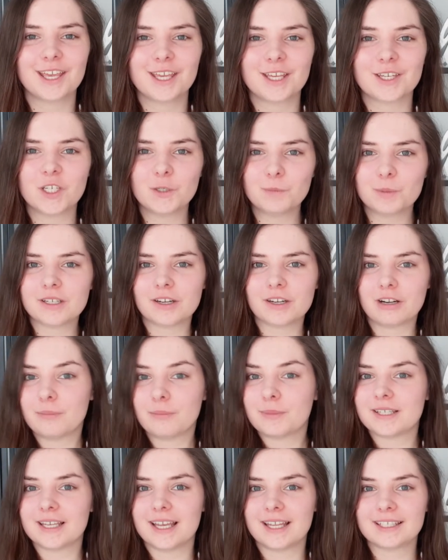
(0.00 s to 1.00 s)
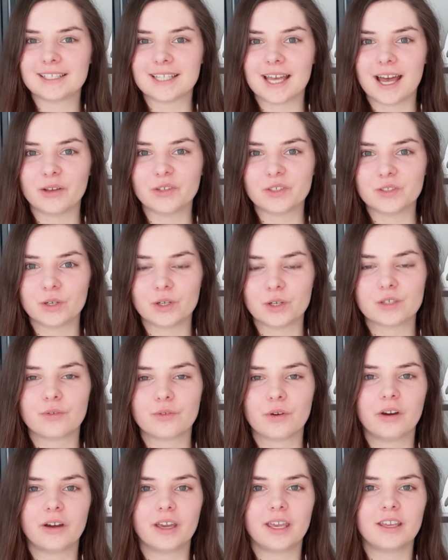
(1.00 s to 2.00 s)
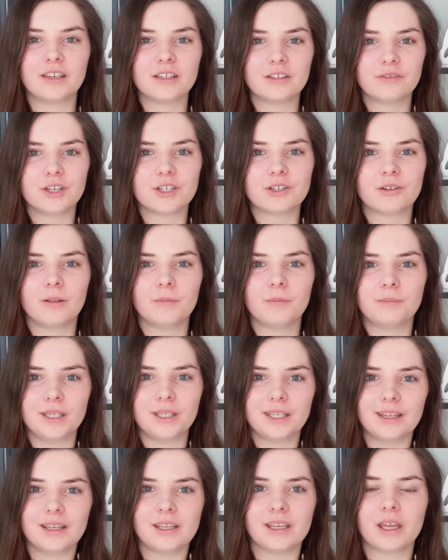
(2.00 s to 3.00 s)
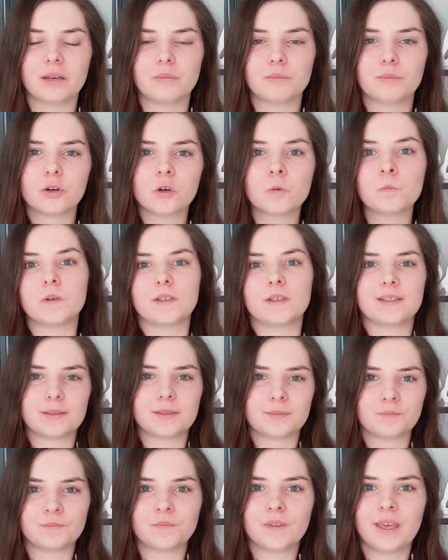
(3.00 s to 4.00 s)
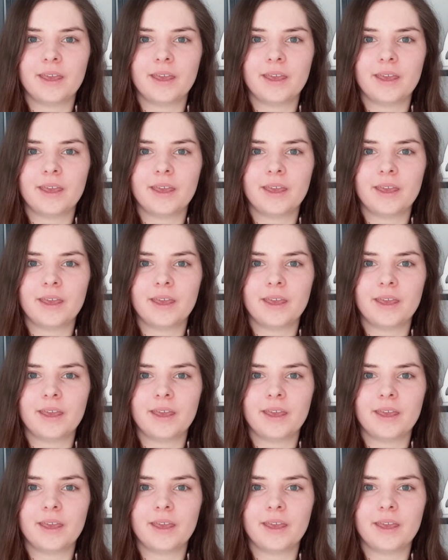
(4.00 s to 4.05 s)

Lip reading: Jupiter represents our search for individual meaning and purpose.